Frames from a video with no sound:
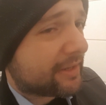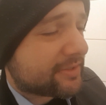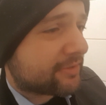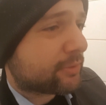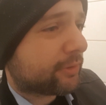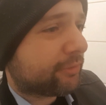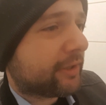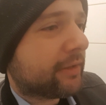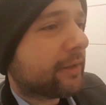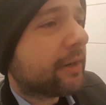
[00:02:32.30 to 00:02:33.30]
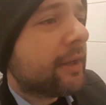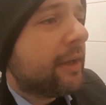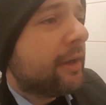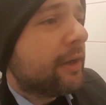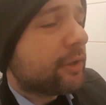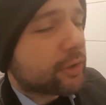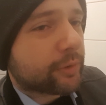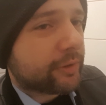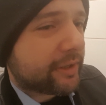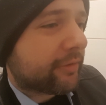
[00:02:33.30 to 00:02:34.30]
that's the sort of thing that
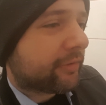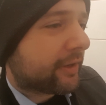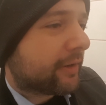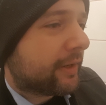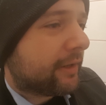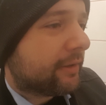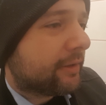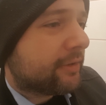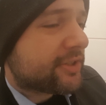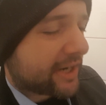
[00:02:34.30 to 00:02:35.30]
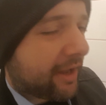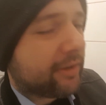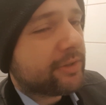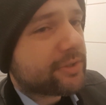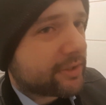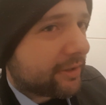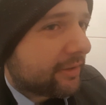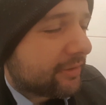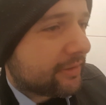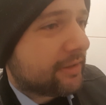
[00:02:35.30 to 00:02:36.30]
could, in theory, challenge
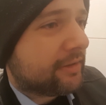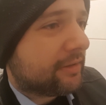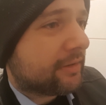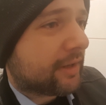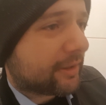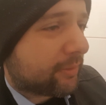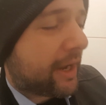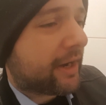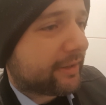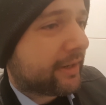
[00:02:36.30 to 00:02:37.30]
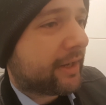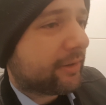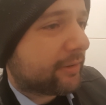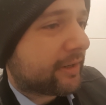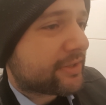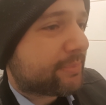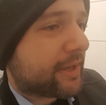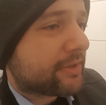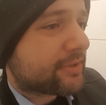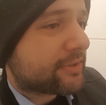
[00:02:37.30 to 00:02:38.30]
the like React and Angular and
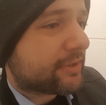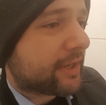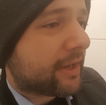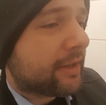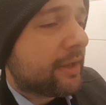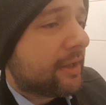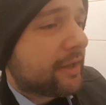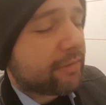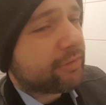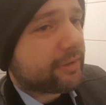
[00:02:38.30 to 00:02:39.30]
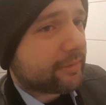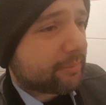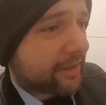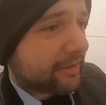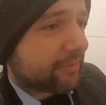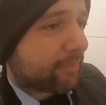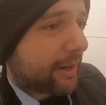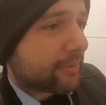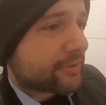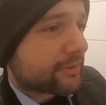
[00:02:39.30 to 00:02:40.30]
SBAs today. If the native
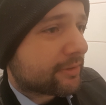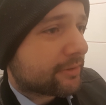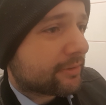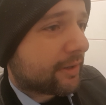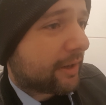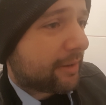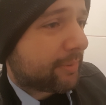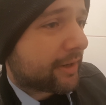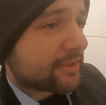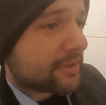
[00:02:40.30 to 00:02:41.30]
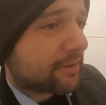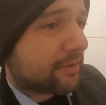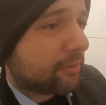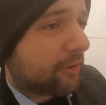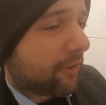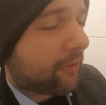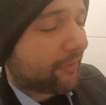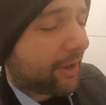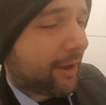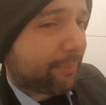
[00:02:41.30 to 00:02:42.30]
browser APIs
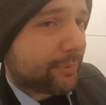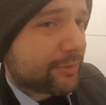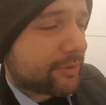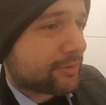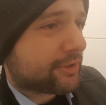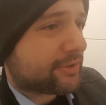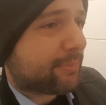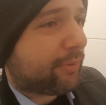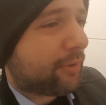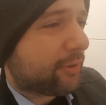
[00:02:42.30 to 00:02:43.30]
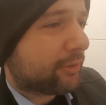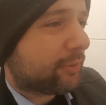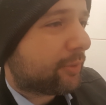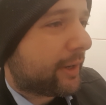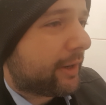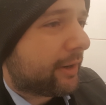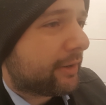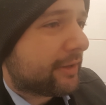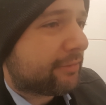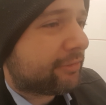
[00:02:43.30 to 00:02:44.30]
caught up to such a point where
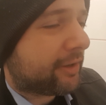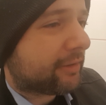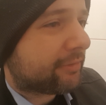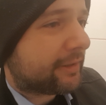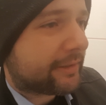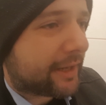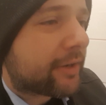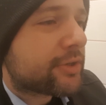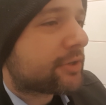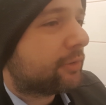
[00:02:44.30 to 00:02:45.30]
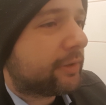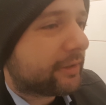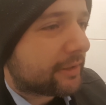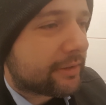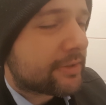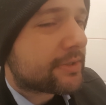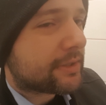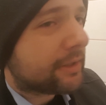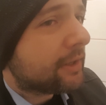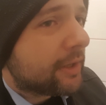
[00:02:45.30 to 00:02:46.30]
it felt very natural and
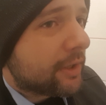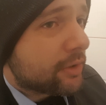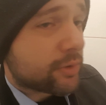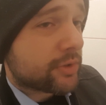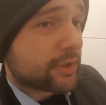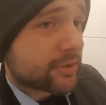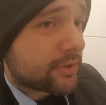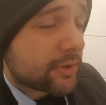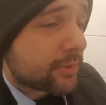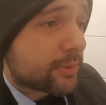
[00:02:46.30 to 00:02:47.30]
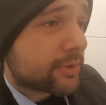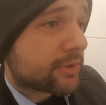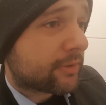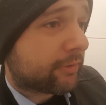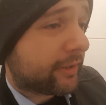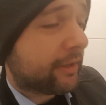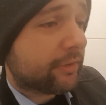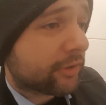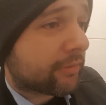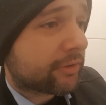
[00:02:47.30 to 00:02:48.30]
easy to just use in vanilla
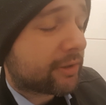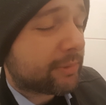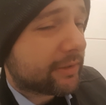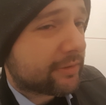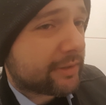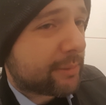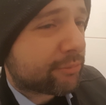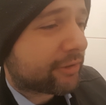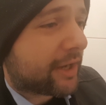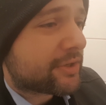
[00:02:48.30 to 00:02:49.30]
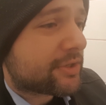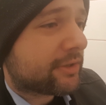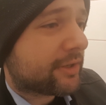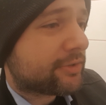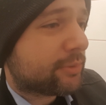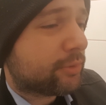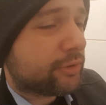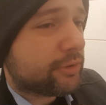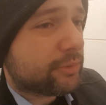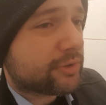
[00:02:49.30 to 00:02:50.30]
JavaScript in the same fashion as you would
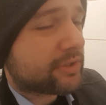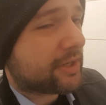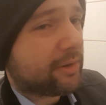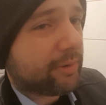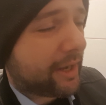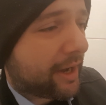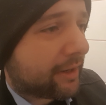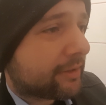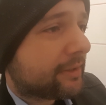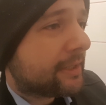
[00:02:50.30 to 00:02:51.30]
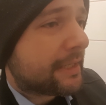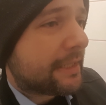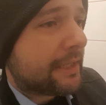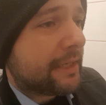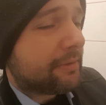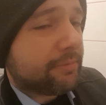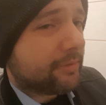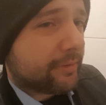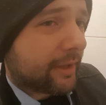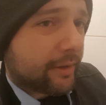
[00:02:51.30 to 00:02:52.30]
use, say, React,
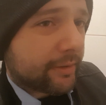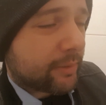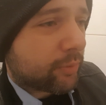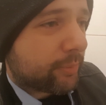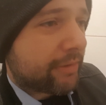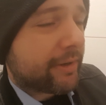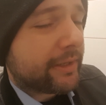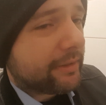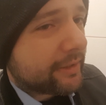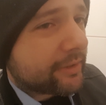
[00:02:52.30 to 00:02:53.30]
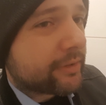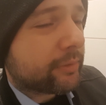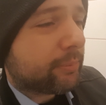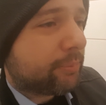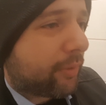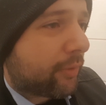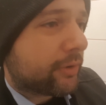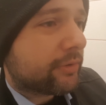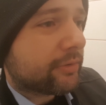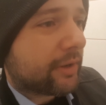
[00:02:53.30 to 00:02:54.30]
then there would be very little
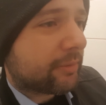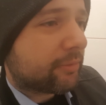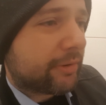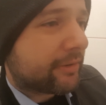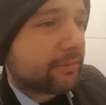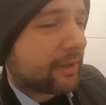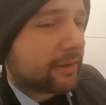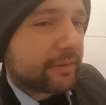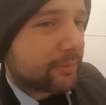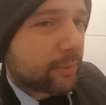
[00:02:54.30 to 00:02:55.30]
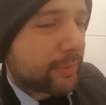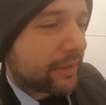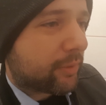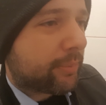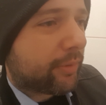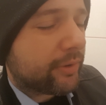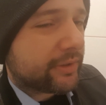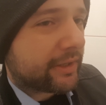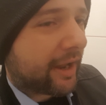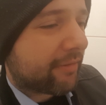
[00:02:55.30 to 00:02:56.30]
point, there will be no
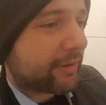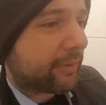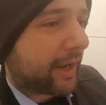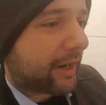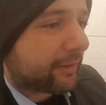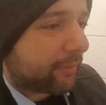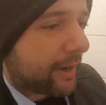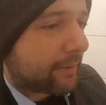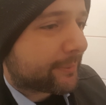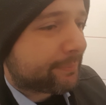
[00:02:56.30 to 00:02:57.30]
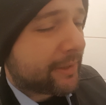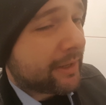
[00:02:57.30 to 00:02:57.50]
point in having React around.